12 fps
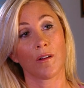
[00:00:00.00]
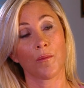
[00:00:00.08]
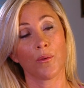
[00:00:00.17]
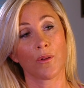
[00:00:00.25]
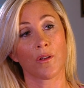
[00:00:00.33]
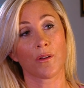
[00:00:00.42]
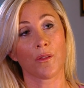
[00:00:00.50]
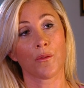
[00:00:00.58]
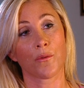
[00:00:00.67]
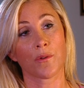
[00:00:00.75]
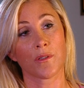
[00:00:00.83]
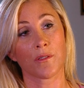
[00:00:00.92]
I put a lot of
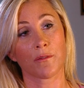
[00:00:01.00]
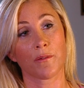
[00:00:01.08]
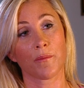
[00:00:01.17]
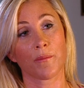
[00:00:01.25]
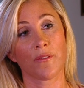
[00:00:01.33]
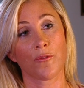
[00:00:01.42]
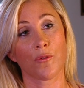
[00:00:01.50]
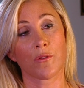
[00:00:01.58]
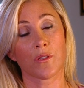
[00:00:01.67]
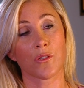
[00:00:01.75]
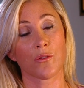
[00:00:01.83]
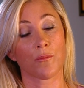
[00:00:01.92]
thought into it before
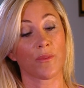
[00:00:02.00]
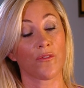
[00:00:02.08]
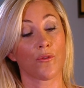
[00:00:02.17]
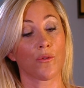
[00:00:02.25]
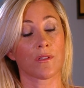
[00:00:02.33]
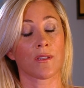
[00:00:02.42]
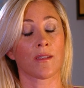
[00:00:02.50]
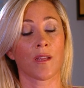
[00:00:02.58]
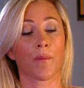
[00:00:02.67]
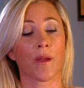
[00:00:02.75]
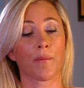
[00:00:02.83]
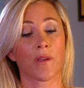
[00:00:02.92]
the
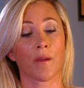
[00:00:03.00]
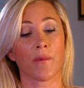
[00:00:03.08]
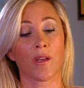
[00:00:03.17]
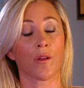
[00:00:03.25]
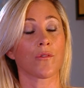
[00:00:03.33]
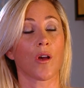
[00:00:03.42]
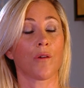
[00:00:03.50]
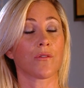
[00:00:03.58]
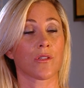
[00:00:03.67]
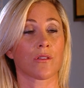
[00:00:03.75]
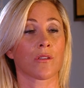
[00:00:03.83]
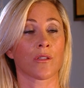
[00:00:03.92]
Sunday paper came out. I
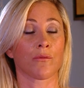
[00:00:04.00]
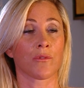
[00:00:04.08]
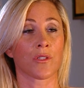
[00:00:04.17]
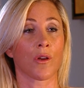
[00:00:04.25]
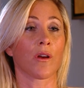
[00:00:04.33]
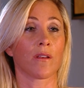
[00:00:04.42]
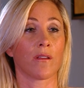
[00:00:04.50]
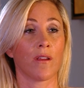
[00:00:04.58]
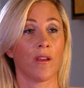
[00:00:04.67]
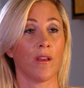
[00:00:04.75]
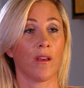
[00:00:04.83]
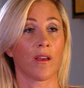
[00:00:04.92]
was just going to resign
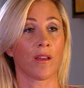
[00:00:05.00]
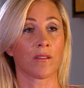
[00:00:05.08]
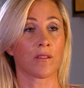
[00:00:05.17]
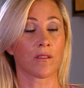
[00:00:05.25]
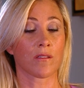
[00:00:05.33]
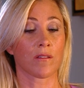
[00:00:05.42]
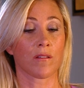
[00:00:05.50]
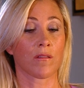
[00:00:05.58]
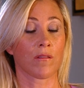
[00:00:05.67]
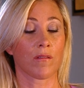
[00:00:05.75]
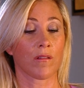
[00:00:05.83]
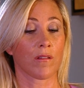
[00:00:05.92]
and just
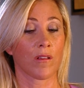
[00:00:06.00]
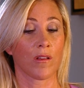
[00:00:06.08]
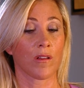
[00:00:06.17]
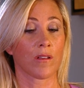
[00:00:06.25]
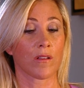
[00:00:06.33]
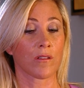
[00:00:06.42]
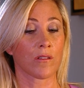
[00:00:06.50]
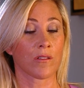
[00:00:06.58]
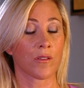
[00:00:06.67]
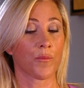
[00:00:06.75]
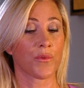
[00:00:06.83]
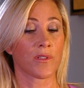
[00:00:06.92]

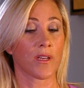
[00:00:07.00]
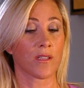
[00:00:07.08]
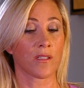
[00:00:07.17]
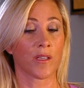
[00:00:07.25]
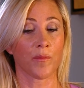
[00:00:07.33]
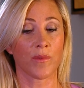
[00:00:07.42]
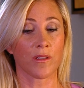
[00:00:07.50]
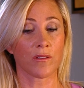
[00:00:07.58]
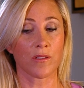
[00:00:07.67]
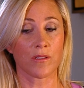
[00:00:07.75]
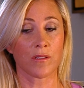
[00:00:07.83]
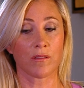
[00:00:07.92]
to protect him and
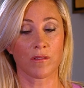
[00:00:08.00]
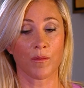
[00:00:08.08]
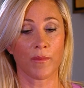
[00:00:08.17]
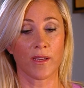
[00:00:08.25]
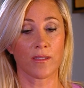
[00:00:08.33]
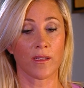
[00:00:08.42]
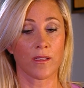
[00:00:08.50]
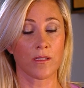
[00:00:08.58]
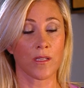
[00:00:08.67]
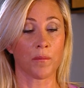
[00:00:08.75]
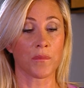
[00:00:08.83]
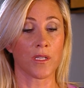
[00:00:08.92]
just to maintain
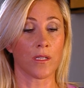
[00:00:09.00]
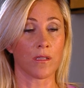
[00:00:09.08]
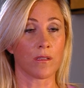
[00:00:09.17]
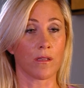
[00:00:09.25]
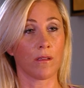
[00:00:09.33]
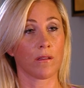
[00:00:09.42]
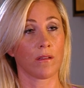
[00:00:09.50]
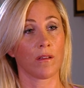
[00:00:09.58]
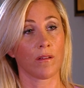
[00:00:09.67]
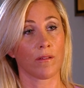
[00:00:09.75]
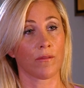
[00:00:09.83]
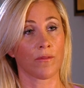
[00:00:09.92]
some dignity
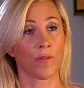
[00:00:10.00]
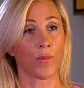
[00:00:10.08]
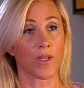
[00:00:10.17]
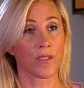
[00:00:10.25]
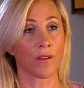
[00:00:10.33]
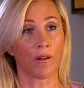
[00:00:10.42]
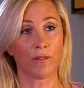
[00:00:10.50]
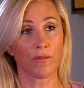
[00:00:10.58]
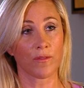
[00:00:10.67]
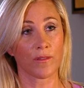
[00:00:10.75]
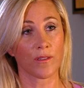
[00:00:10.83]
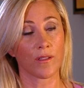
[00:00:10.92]
for
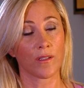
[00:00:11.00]
myself.